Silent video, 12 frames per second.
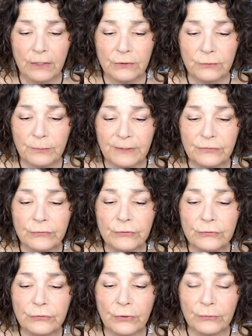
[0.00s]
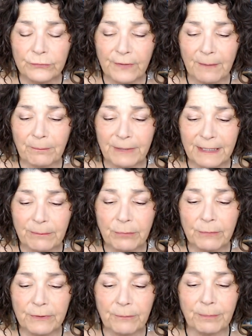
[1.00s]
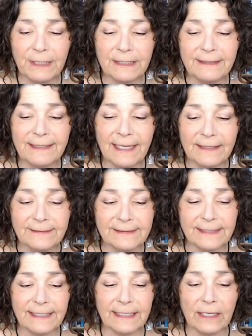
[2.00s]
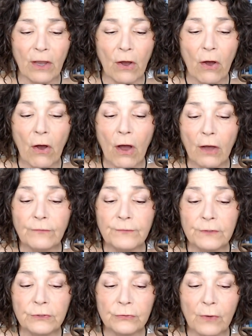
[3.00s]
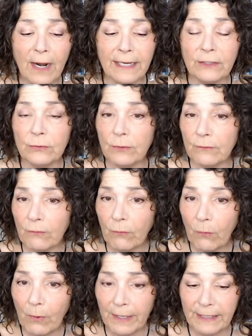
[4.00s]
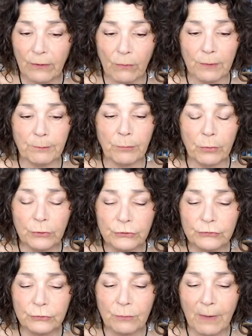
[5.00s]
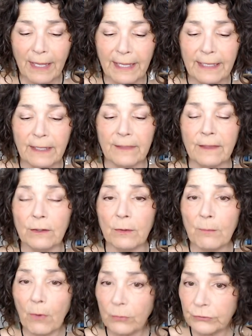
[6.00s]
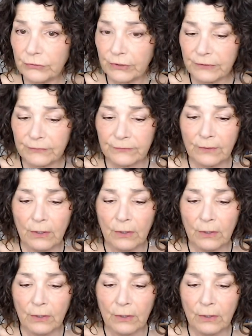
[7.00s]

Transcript: the research shows that people with PTSD often try to avoid or push away their emotions,